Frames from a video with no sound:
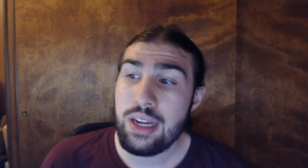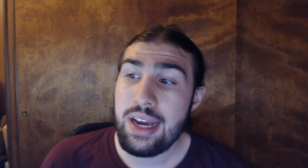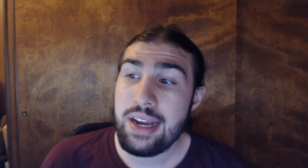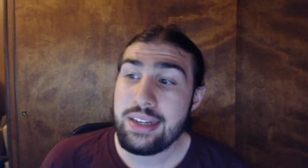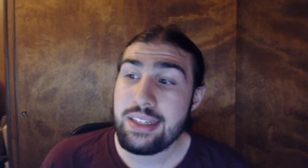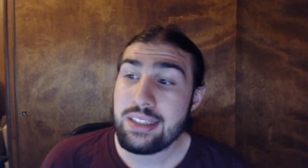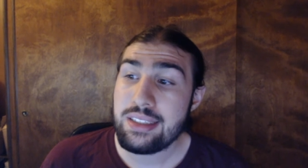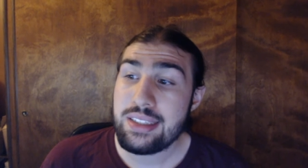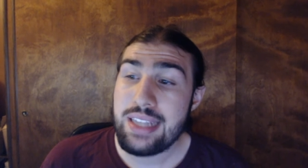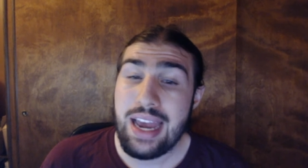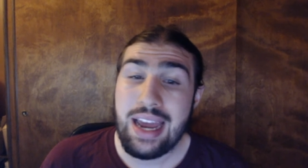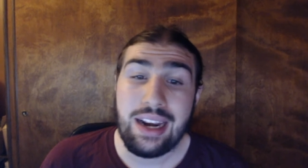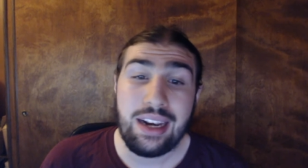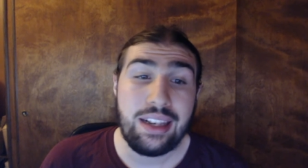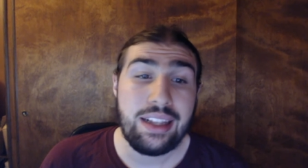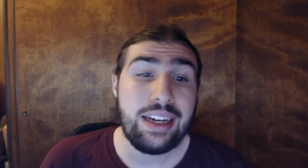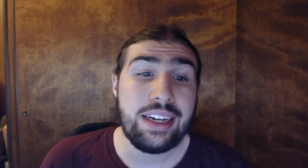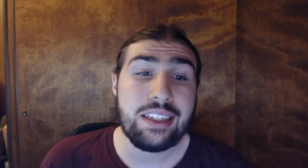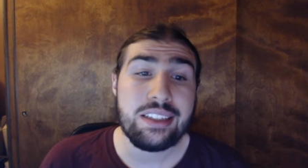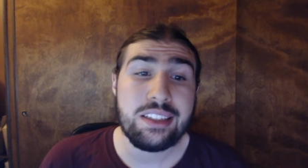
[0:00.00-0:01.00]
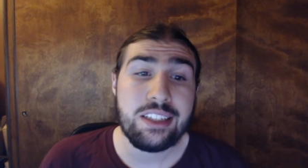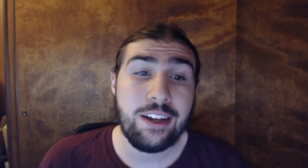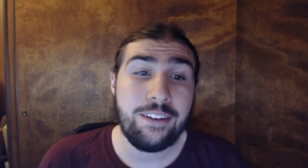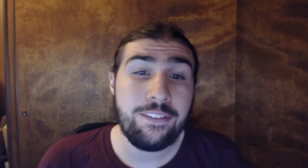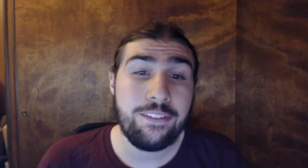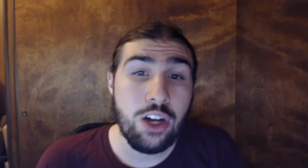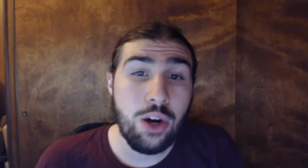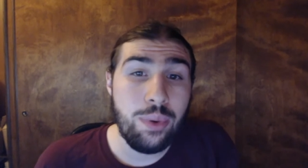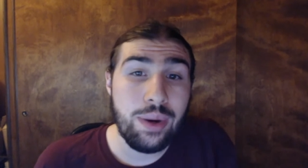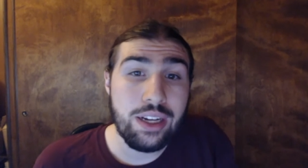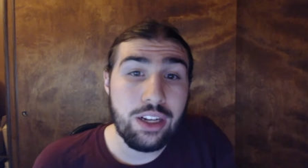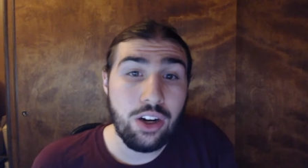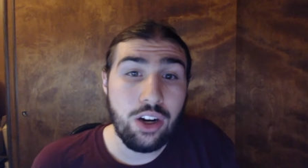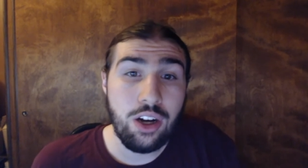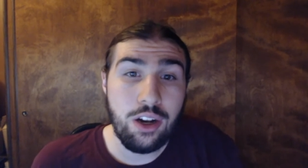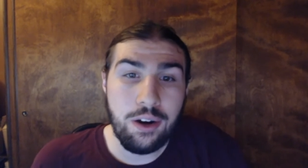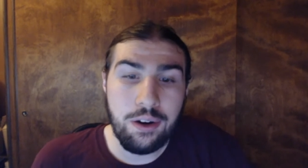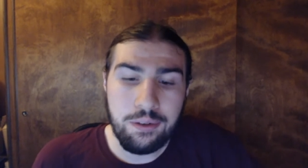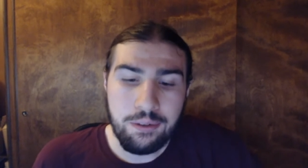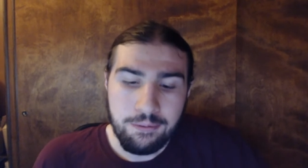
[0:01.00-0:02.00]
I just had a lot of stuff going
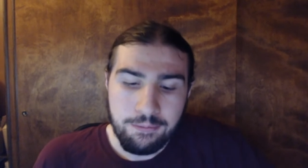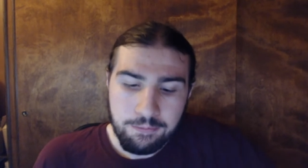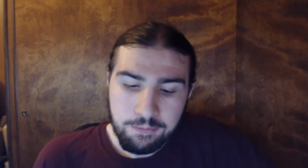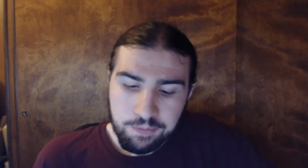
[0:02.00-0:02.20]
on.